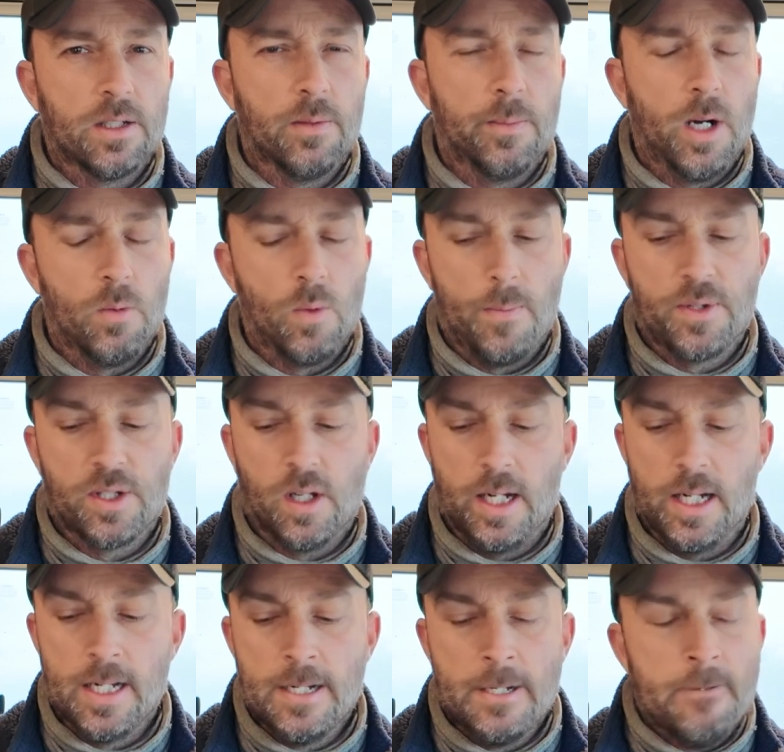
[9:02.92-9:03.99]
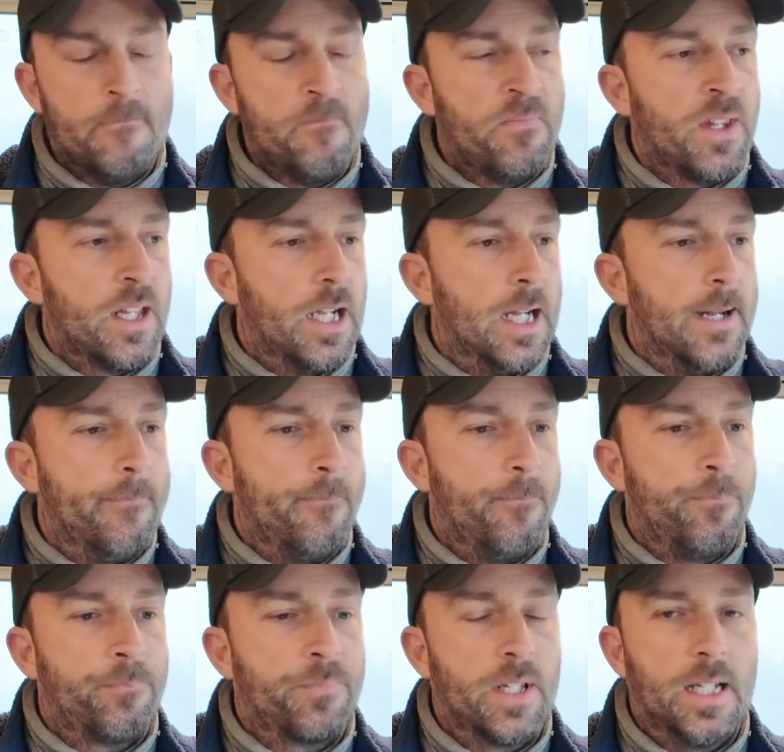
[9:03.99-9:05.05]
to my website
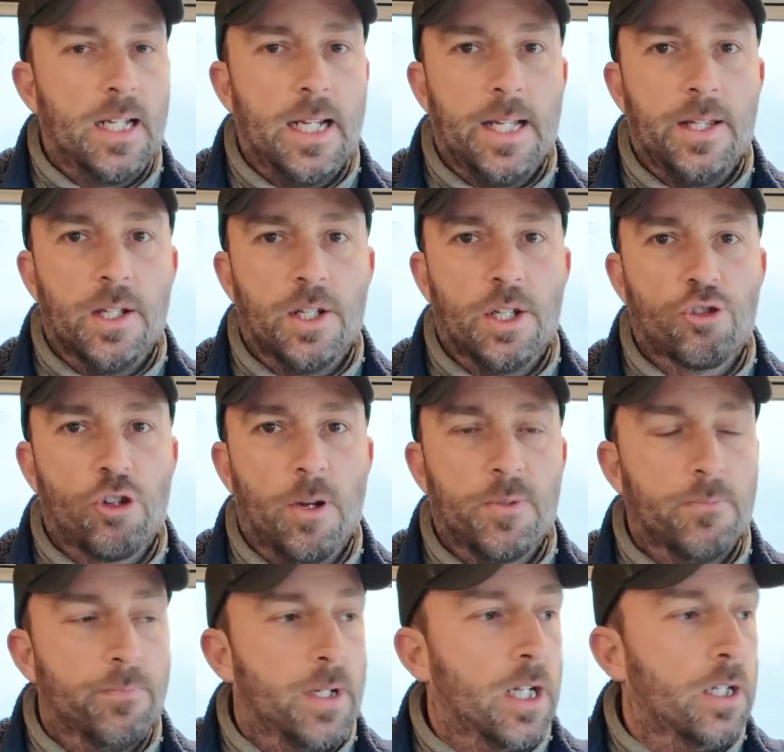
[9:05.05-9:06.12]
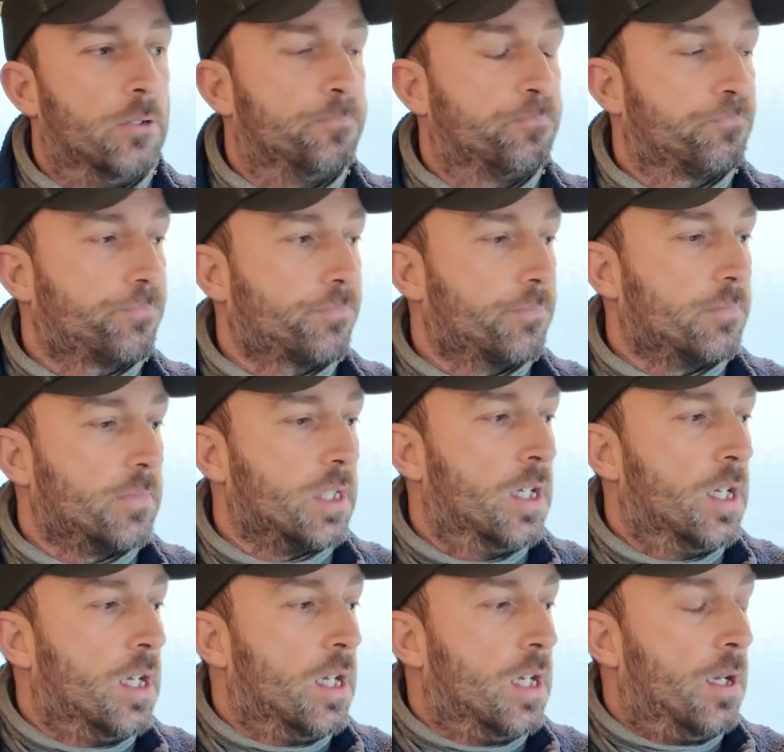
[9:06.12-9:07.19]
in the description below.
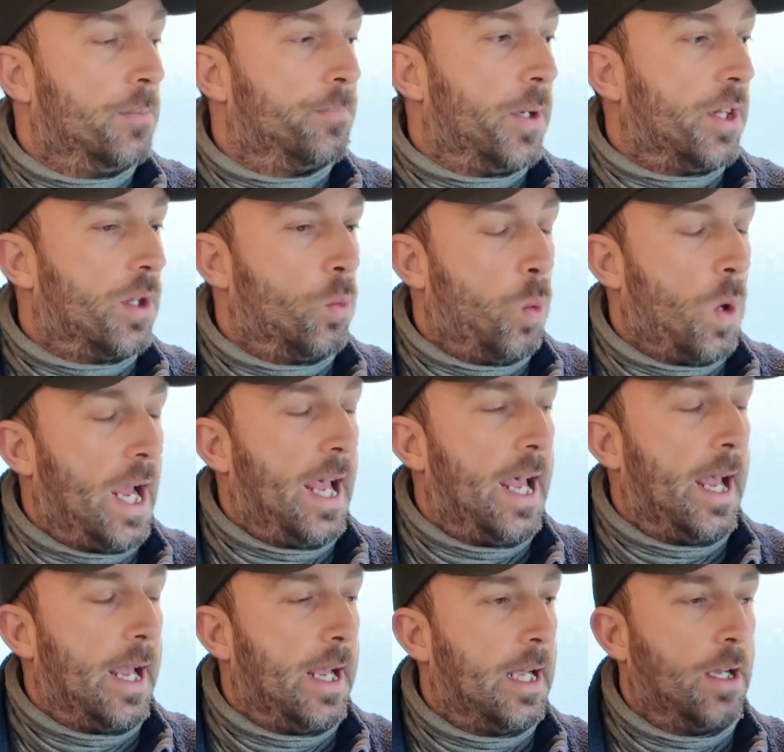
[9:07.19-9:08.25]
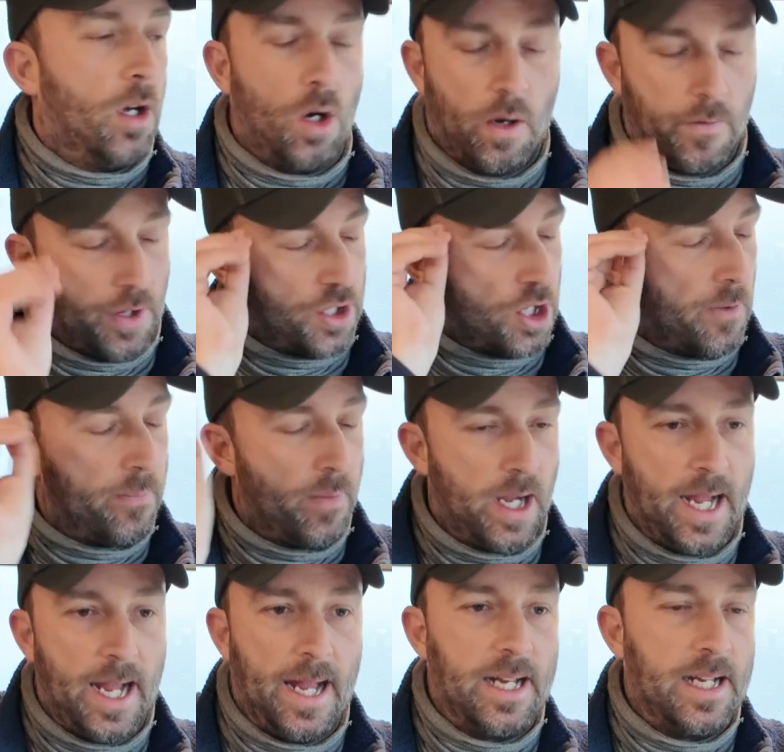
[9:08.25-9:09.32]
But the where, off the top of my
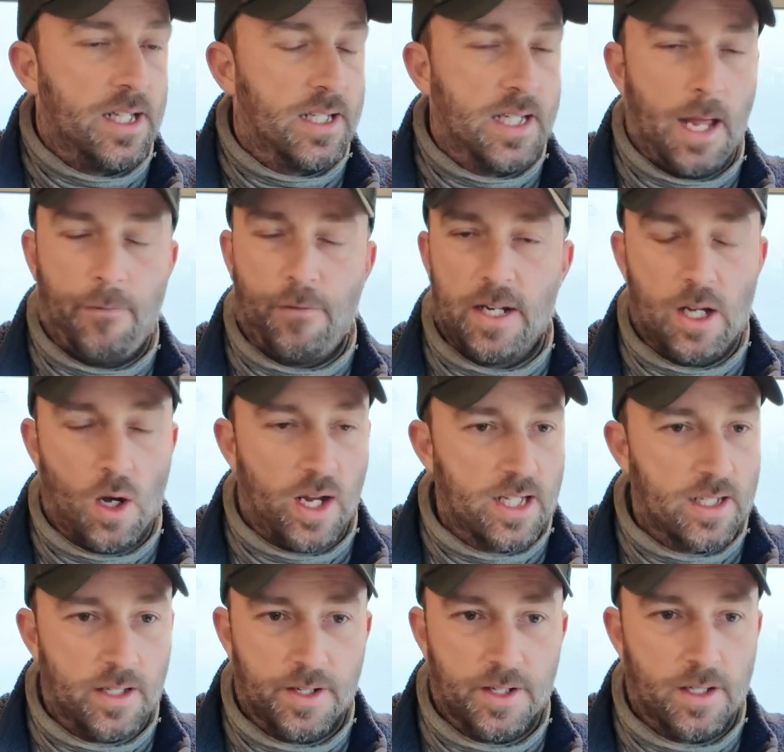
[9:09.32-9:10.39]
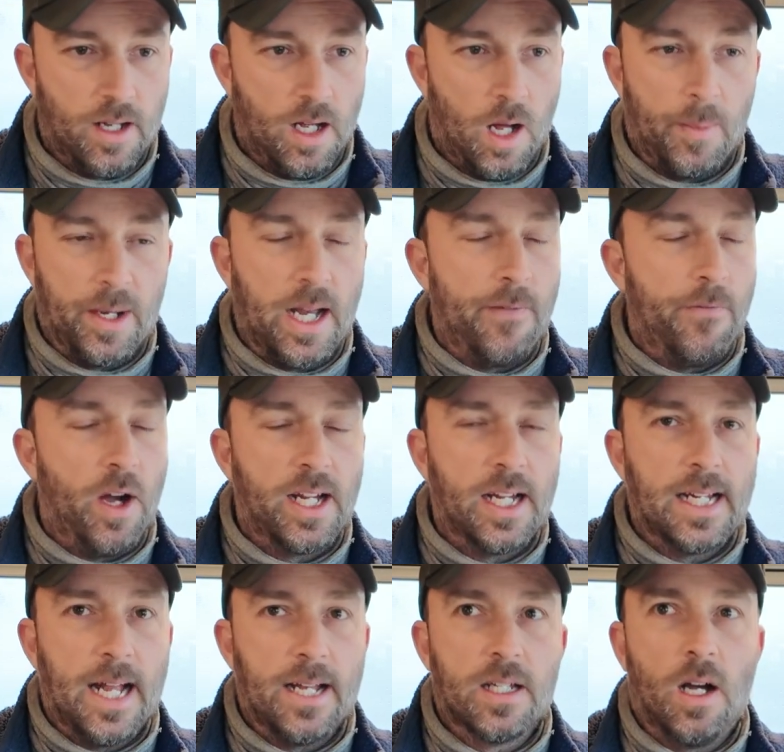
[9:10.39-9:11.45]
head, it's definitely Iceland. I mean, if I could
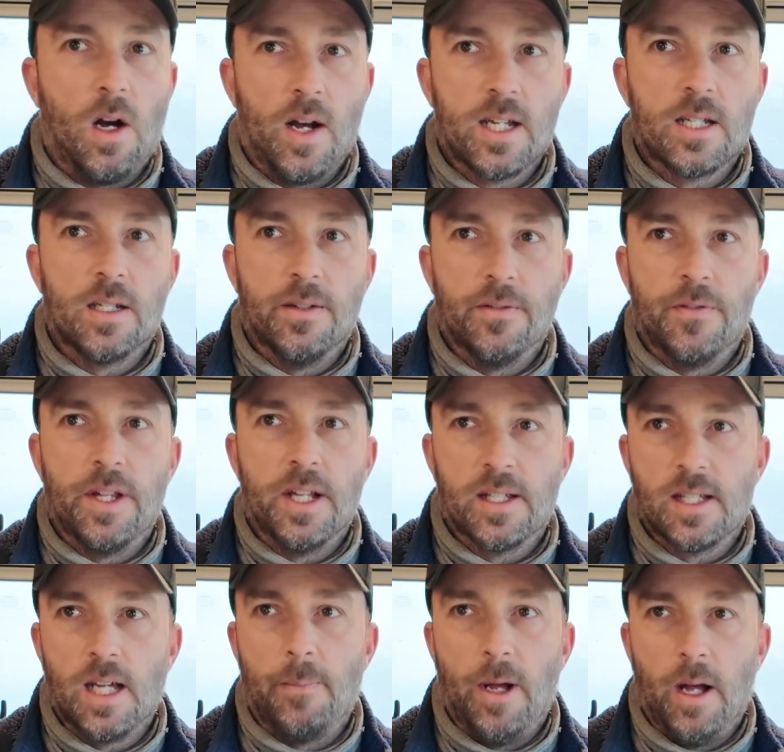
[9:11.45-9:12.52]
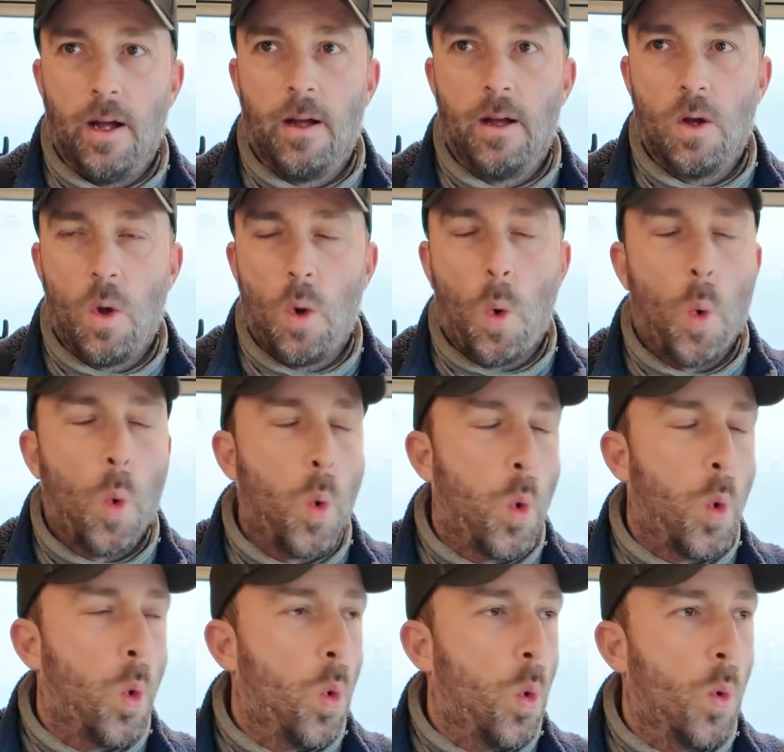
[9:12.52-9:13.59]
get to Iceland for this summer,
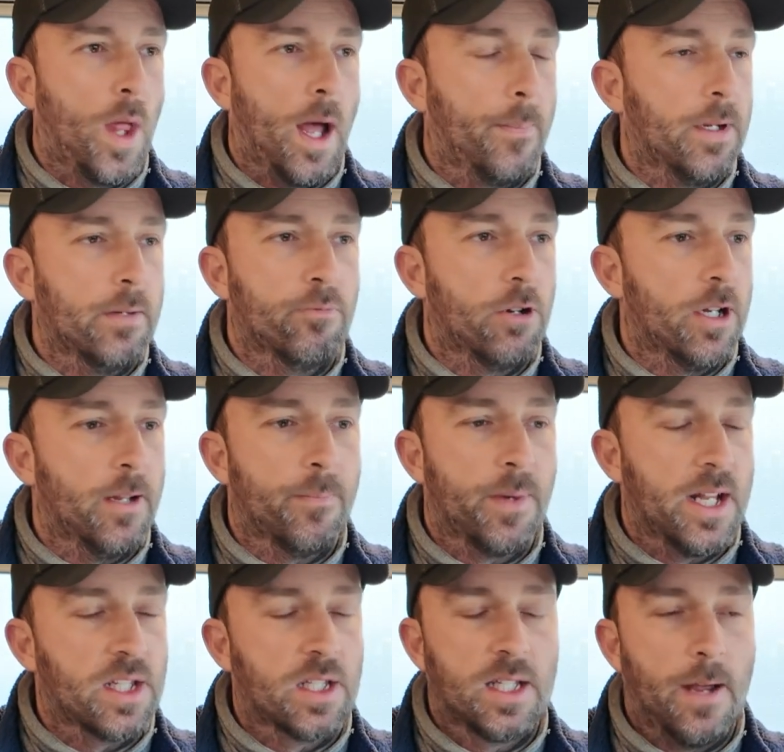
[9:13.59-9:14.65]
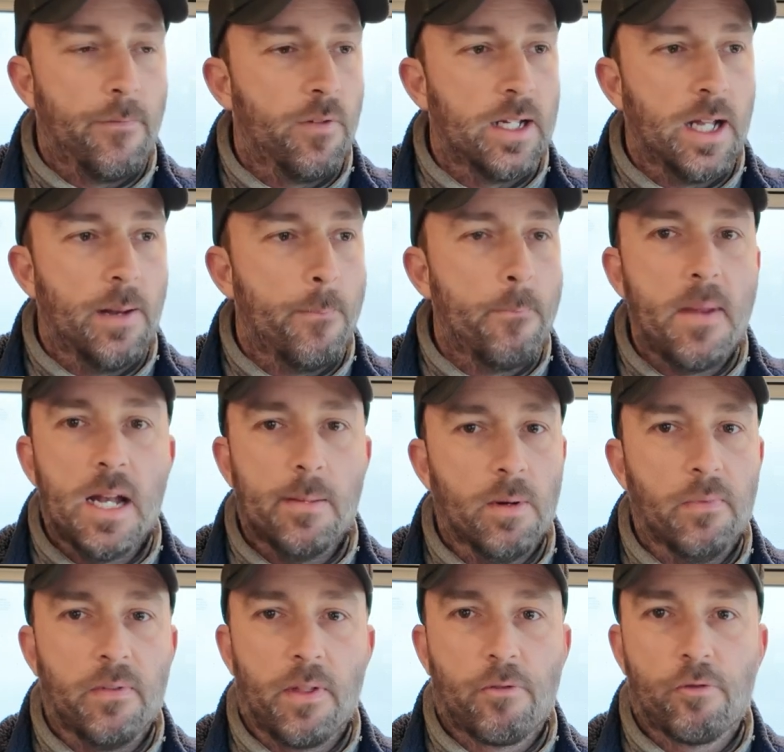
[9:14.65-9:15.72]
that'd be brilliant. But it's definitely a
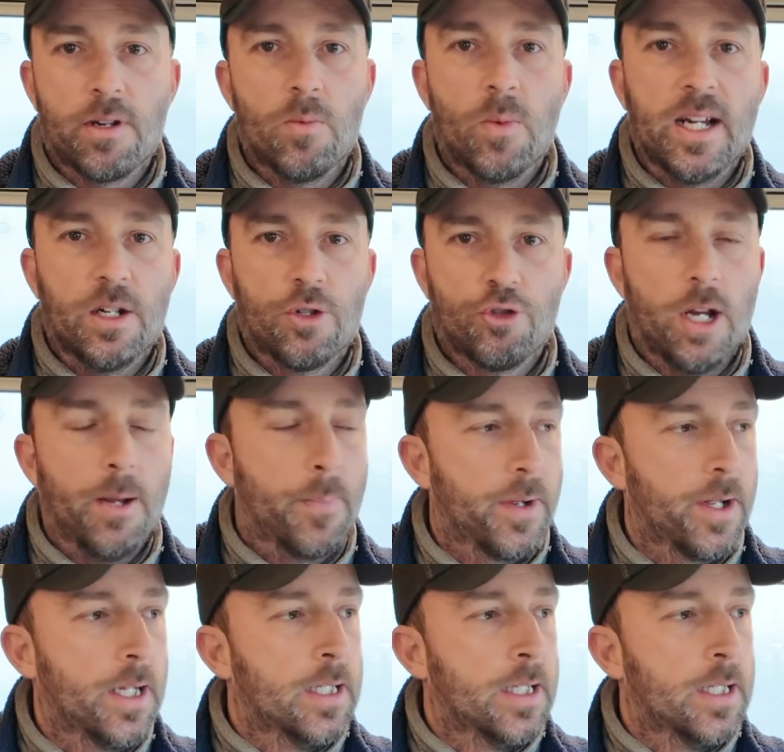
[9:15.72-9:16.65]
minimum of a 3-week trip,